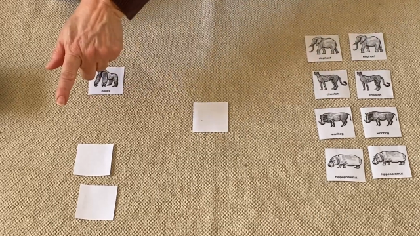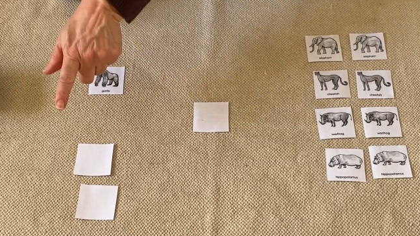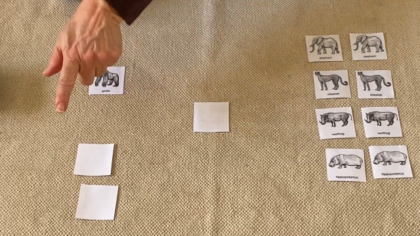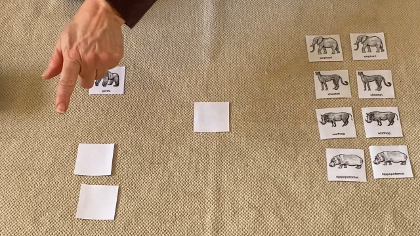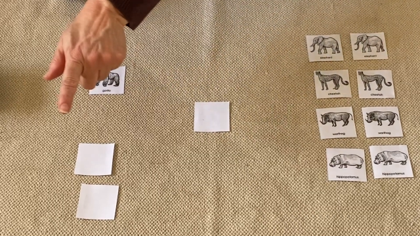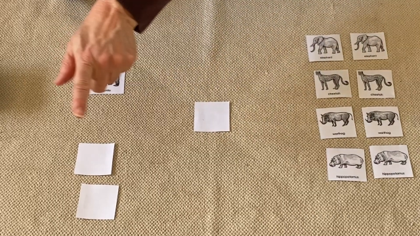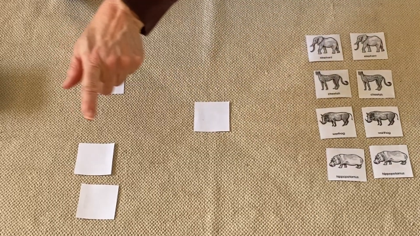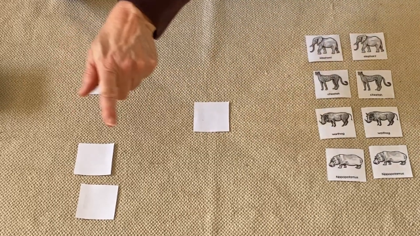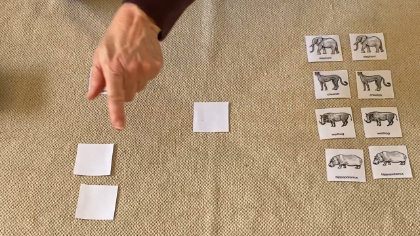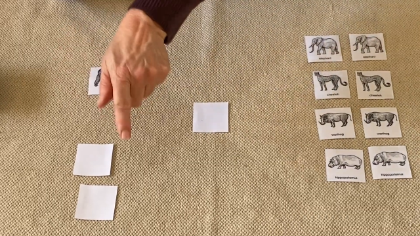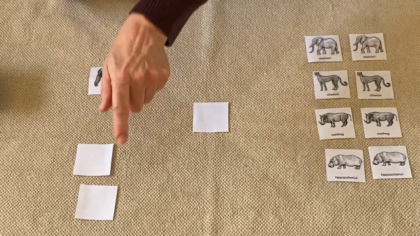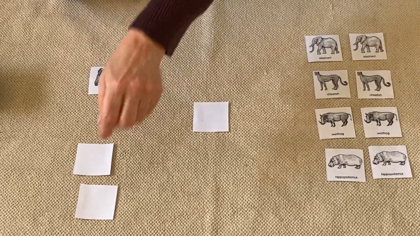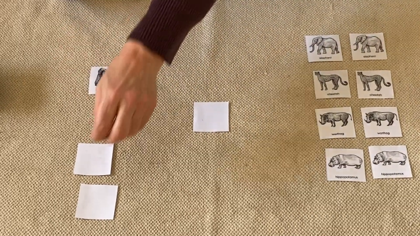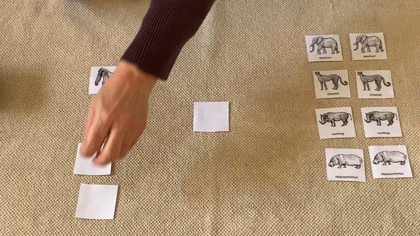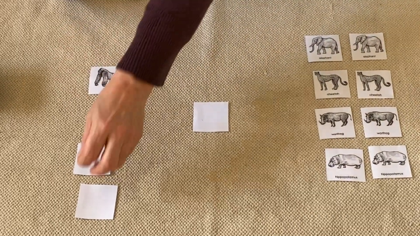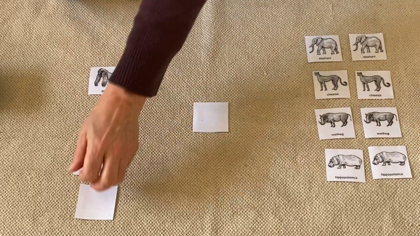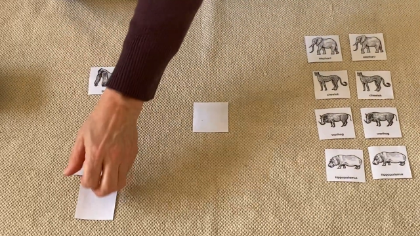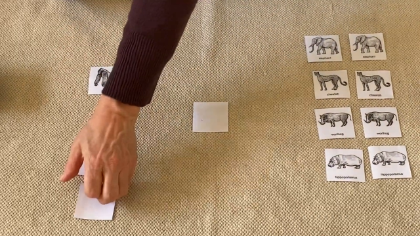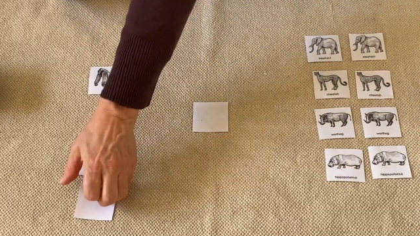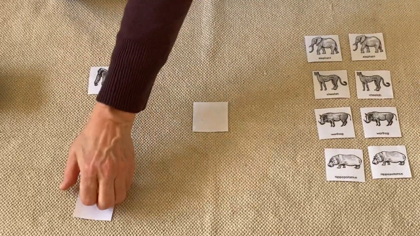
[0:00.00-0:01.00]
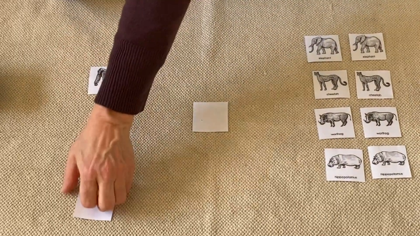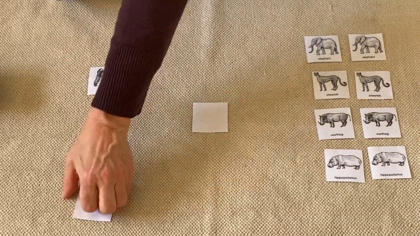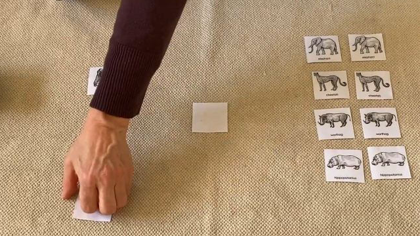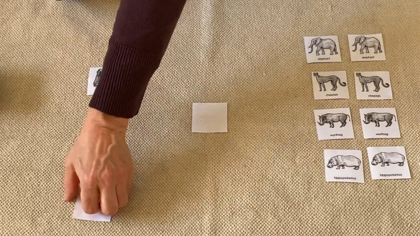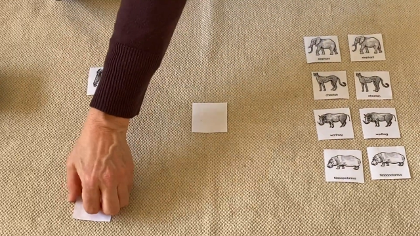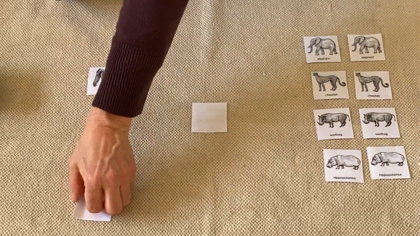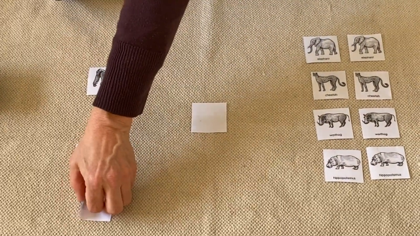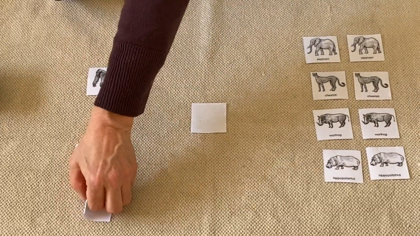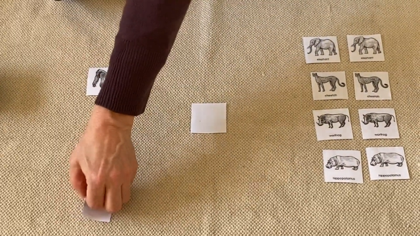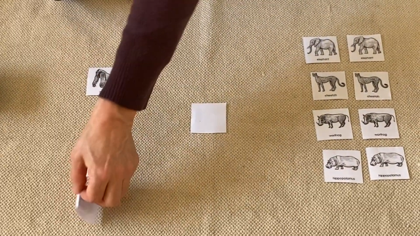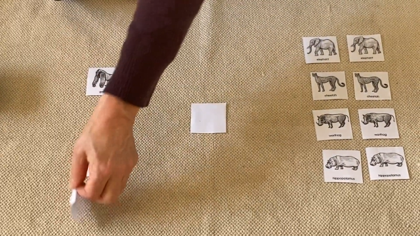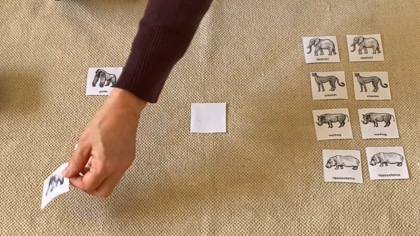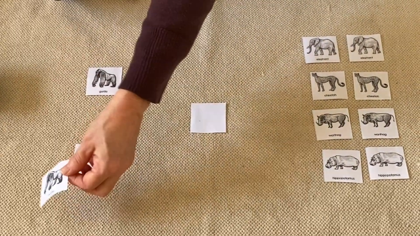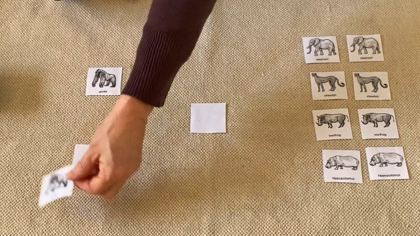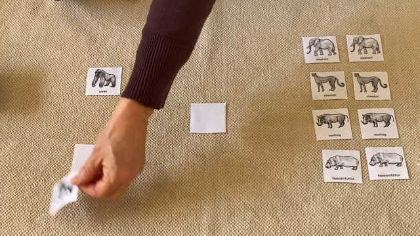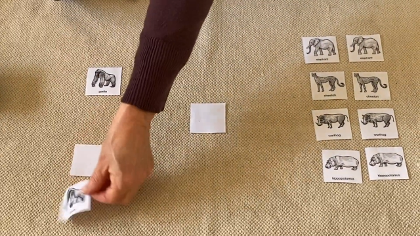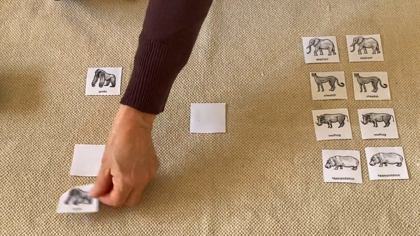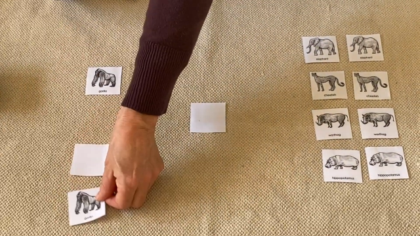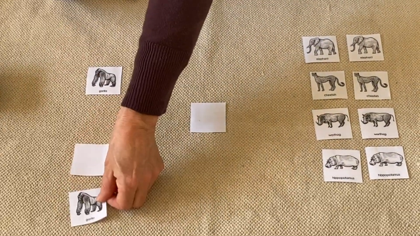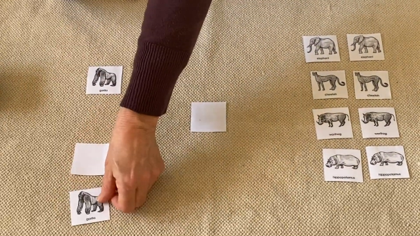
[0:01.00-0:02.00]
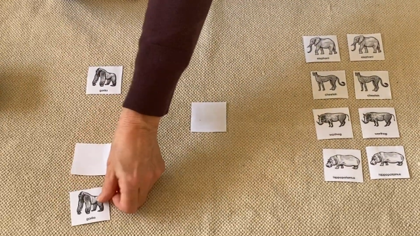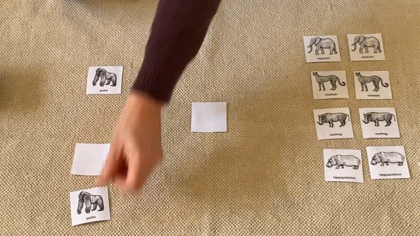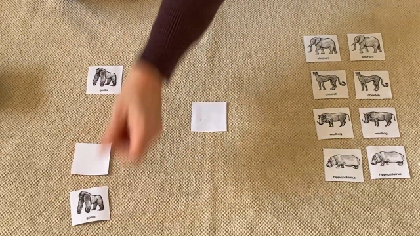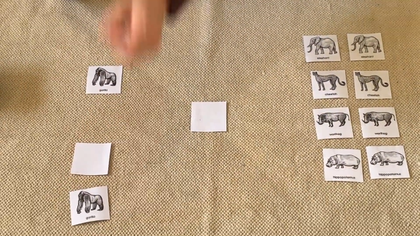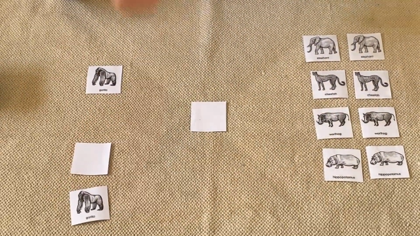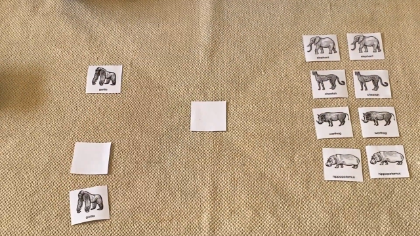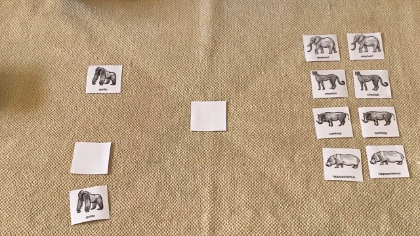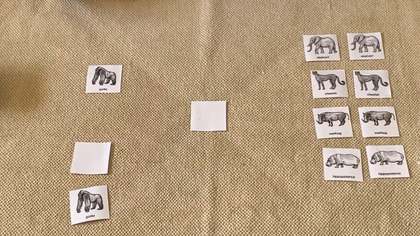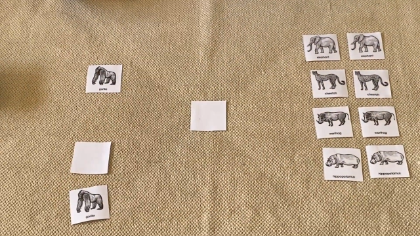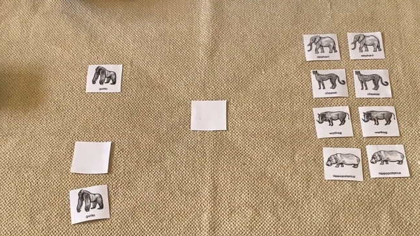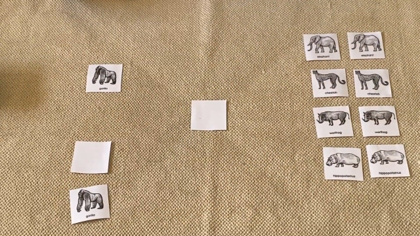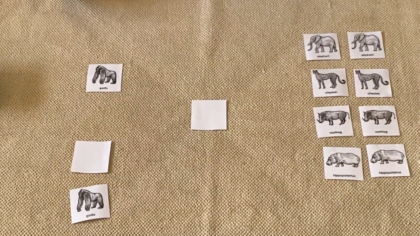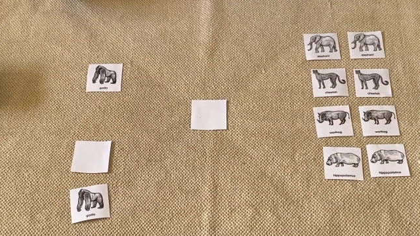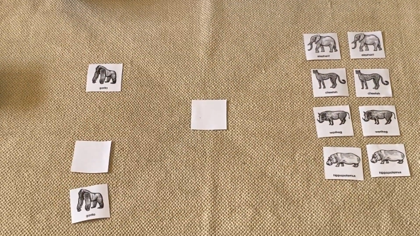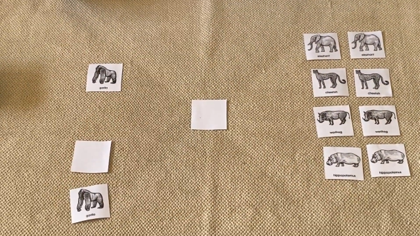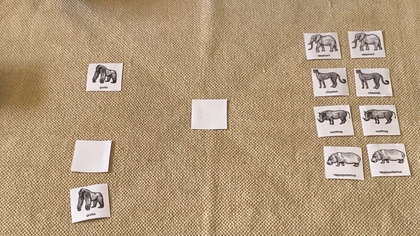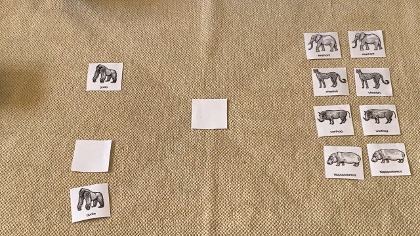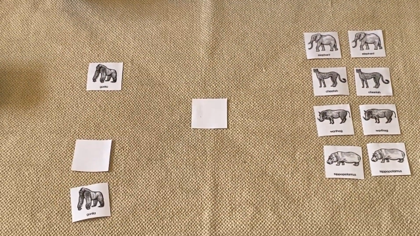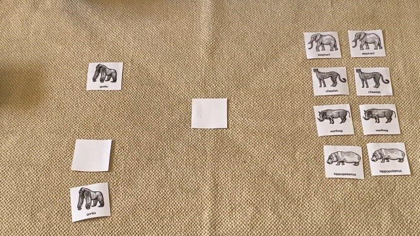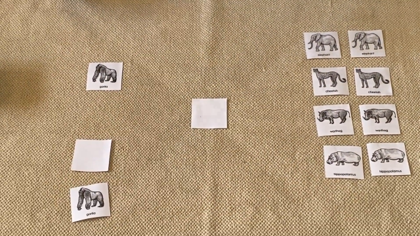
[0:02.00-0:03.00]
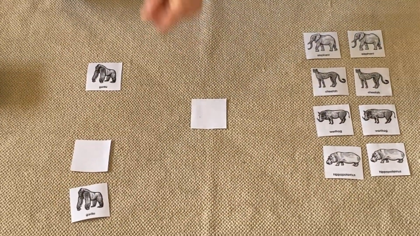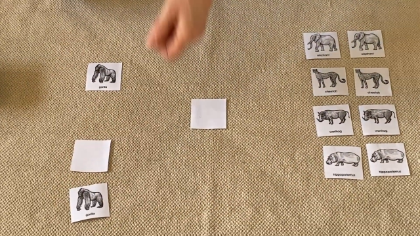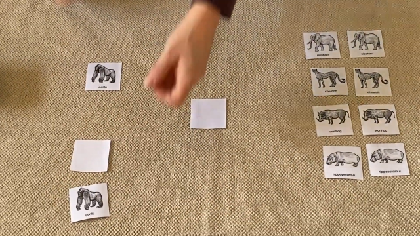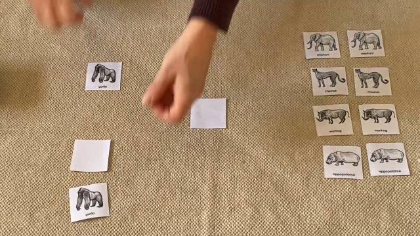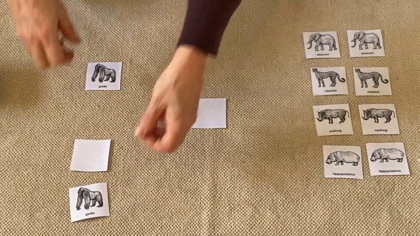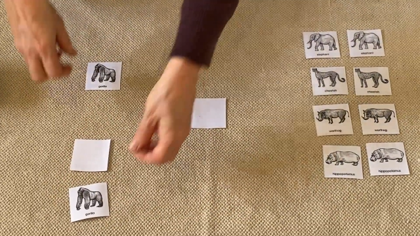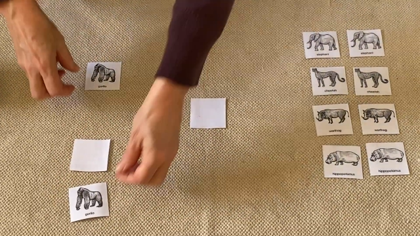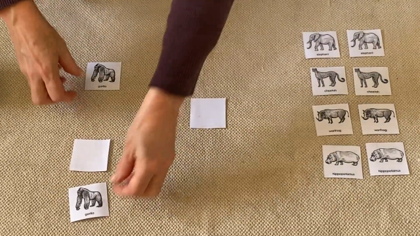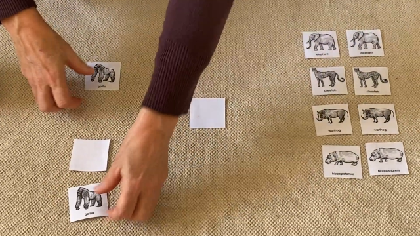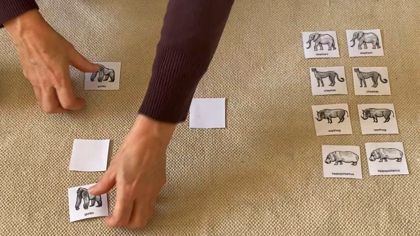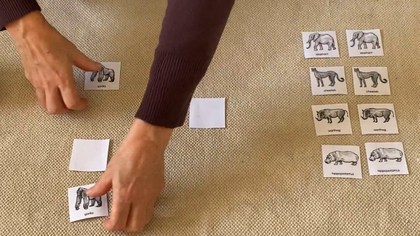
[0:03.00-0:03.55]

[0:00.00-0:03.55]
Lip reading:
[unreadable: no face in view]